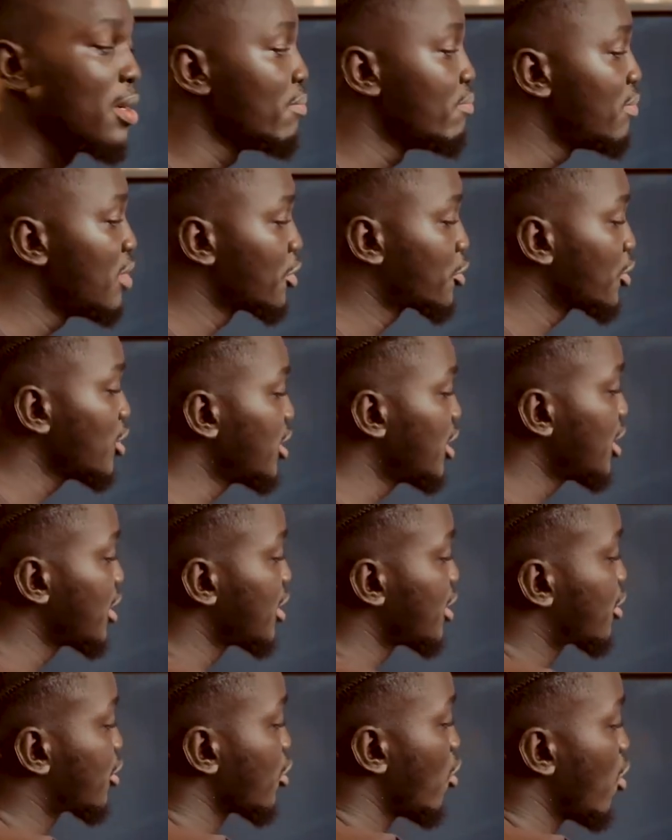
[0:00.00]
Between this,
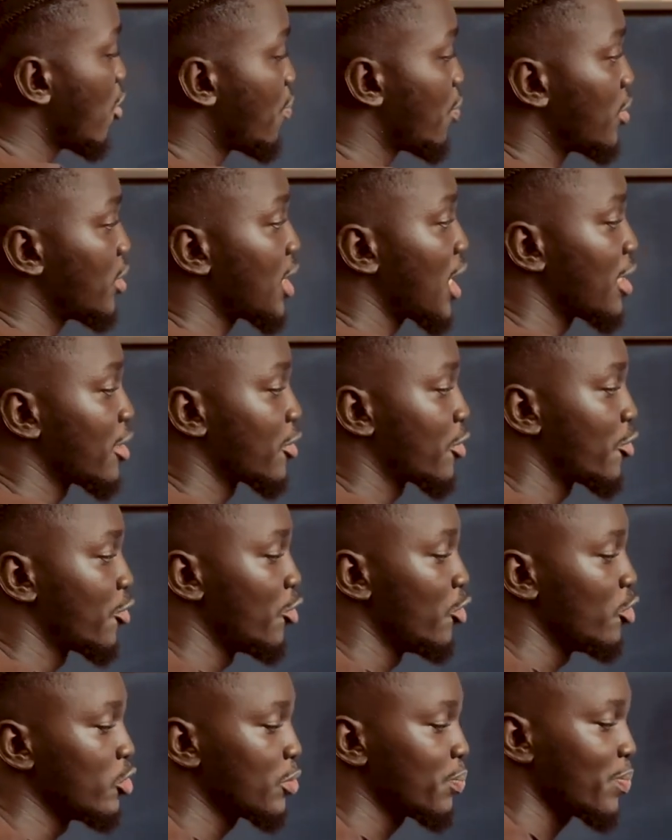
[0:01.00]
it's open and
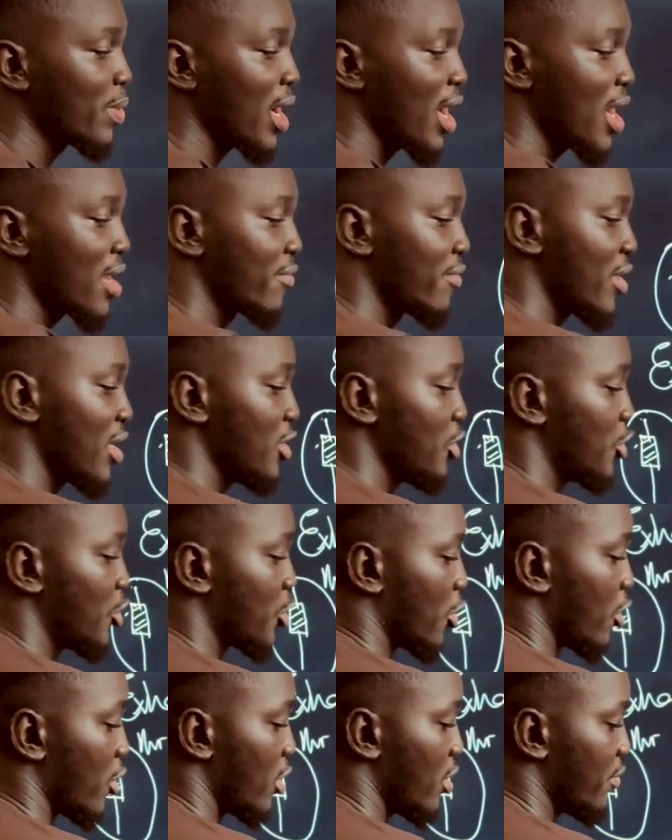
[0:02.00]
close.
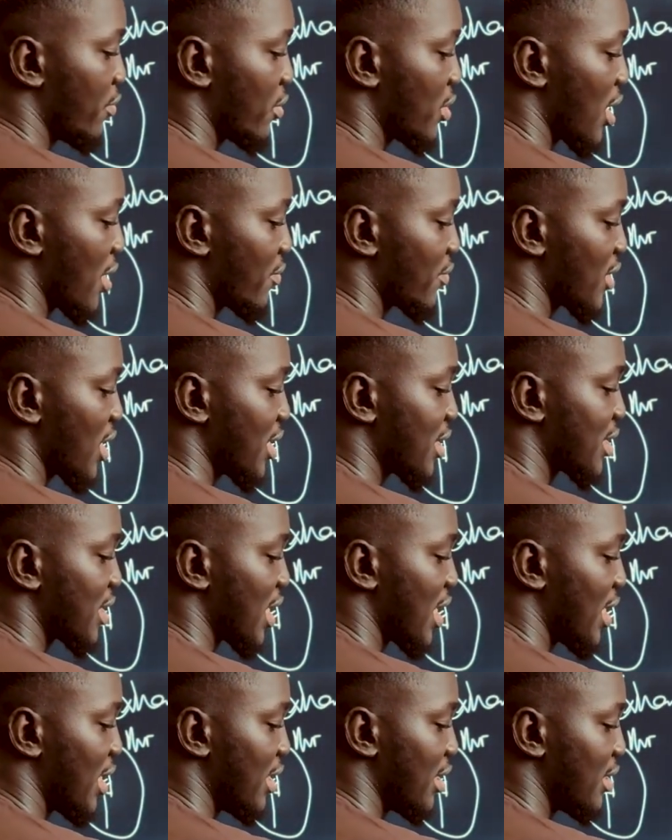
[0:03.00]
Peradventure, even after
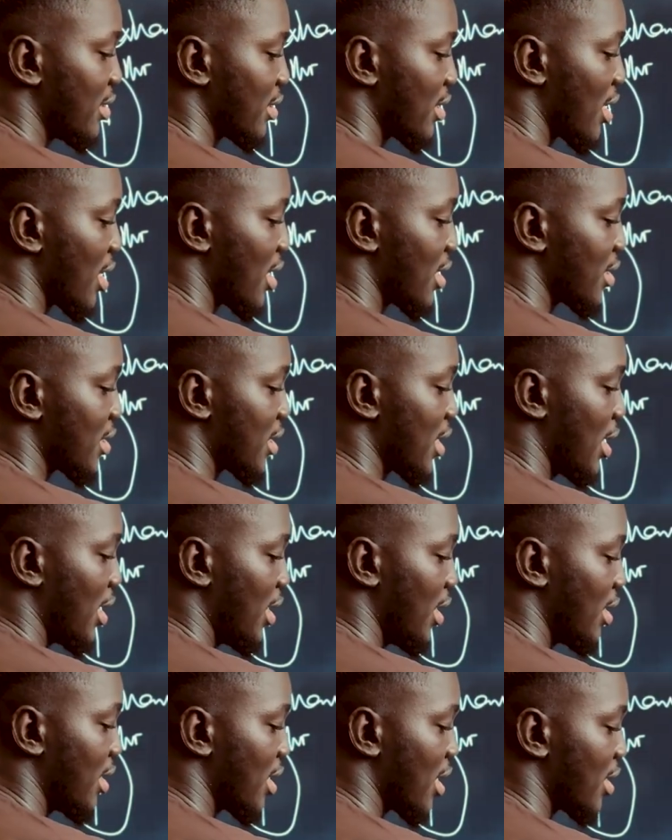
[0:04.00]
selling and
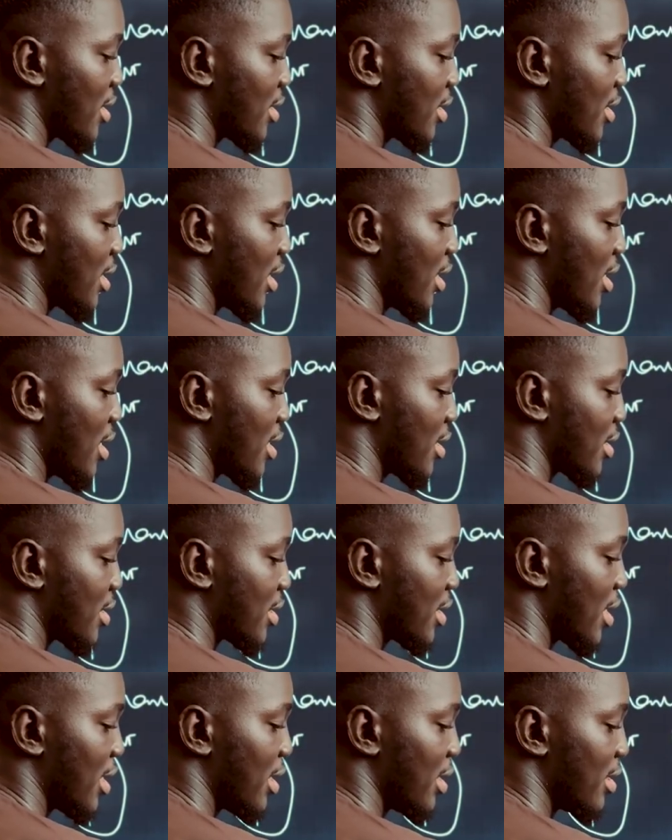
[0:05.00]
selling and selling and
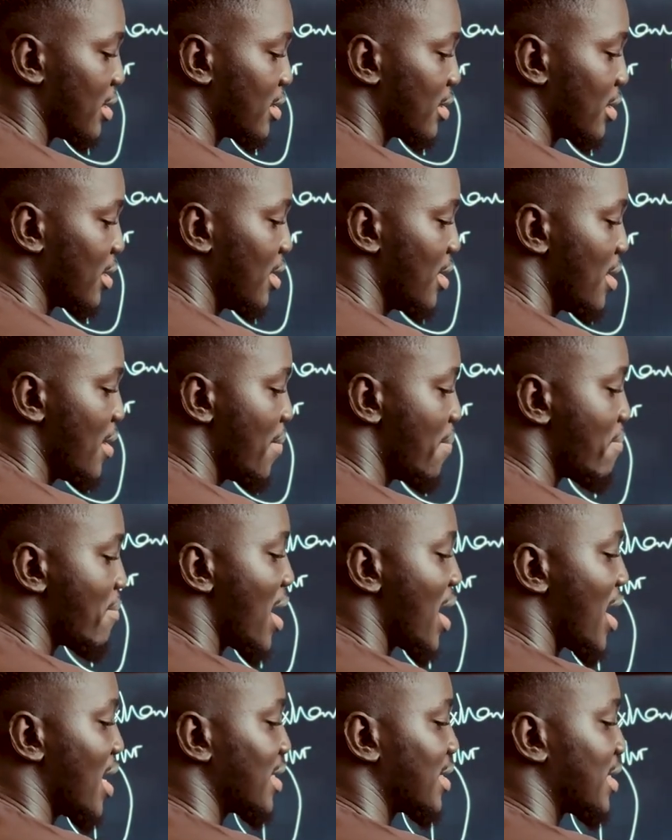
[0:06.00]
selling,
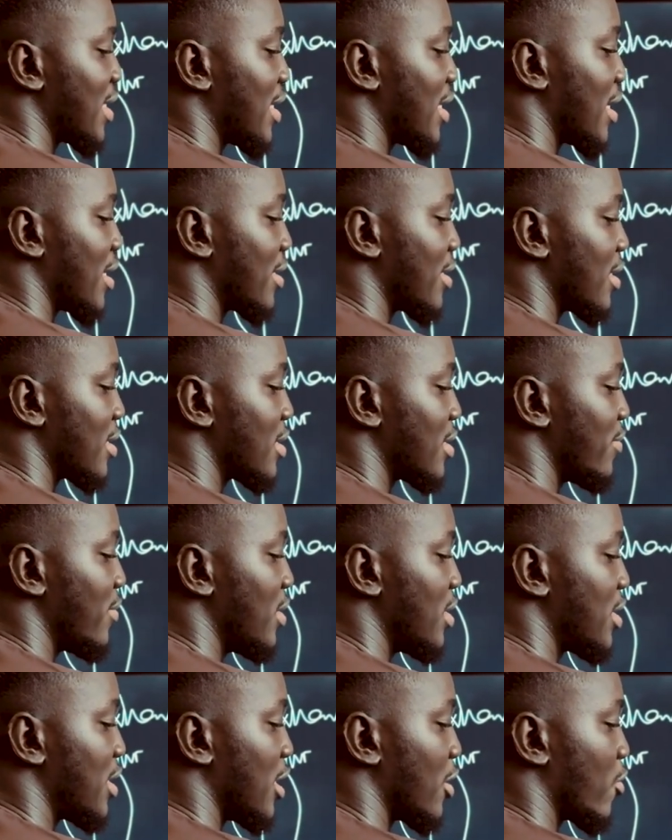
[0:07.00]
buyers then
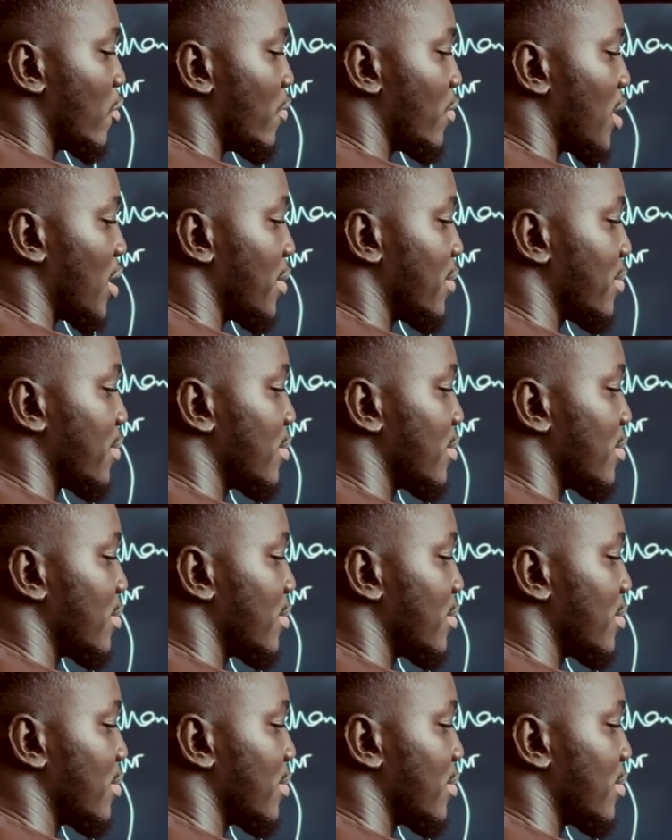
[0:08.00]
aggressively take over.